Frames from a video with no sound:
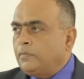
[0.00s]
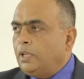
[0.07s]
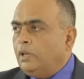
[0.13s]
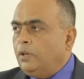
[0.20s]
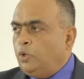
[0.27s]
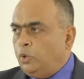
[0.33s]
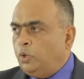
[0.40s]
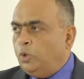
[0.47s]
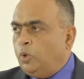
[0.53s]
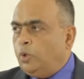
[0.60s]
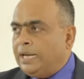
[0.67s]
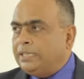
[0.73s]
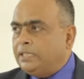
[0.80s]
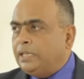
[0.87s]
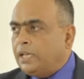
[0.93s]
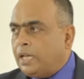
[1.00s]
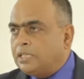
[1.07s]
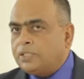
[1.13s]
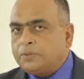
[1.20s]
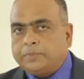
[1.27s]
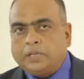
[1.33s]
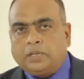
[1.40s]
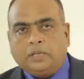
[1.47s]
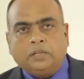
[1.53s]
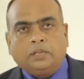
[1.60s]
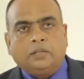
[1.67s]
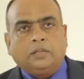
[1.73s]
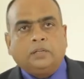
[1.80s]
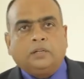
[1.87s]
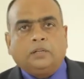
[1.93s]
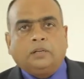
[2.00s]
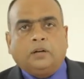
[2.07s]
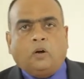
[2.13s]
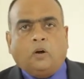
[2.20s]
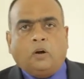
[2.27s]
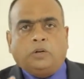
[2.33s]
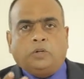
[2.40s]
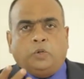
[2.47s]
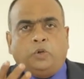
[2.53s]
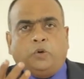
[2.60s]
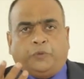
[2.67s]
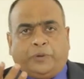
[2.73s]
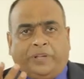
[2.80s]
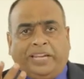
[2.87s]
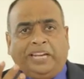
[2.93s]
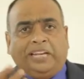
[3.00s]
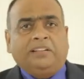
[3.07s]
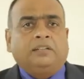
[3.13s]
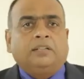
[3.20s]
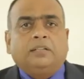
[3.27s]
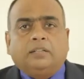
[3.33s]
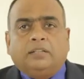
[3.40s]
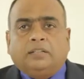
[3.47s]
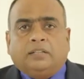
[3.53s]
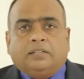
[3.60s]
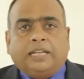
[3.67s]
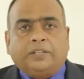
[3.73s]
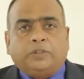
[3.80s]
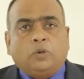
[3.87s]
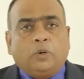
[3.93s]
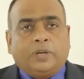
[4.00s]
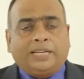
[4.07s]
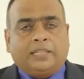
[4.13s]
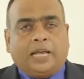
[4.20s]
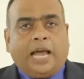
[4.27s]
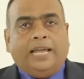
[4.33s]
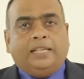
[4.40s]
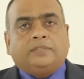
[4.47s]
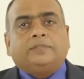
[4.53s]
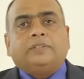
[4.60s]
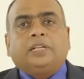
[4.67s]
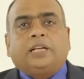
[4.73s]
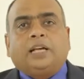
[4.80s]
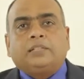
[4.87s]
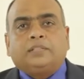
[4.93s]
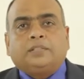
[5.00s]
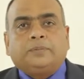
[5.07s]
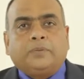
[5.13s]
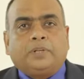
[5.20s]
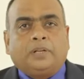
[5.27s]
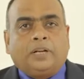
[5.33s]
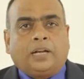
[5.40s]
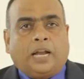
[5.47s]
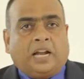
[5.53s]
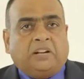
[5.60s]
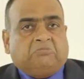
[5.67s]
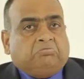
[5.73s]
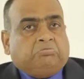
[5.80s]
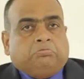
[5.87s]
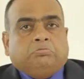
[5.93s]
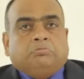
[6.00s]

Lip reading: Do you look at the customer? Or do you feel that you look at the eyes of the customer and